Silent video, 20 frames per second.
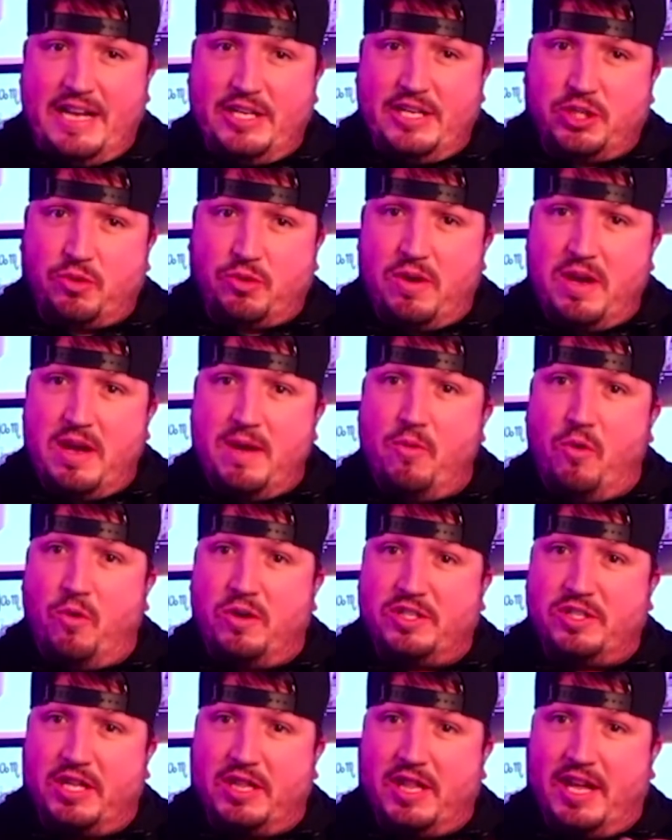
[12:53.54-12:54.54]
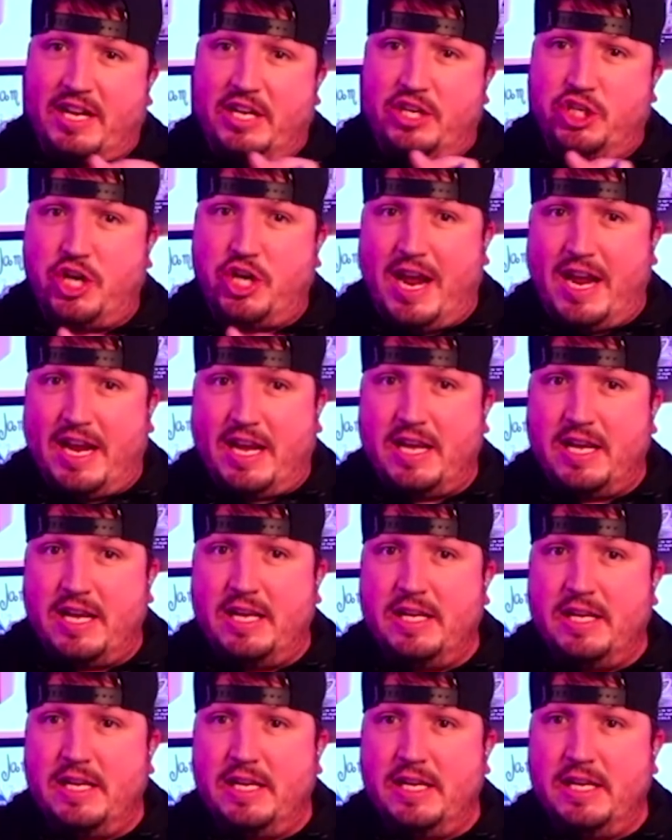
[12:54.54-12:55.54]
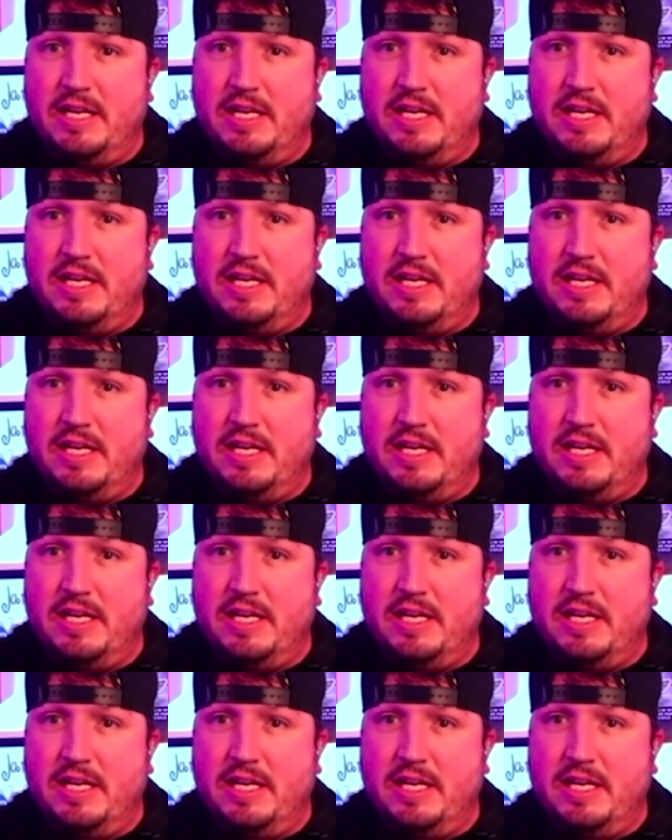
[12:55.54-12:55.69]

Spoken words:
Like an ice cream, or is it like a shake?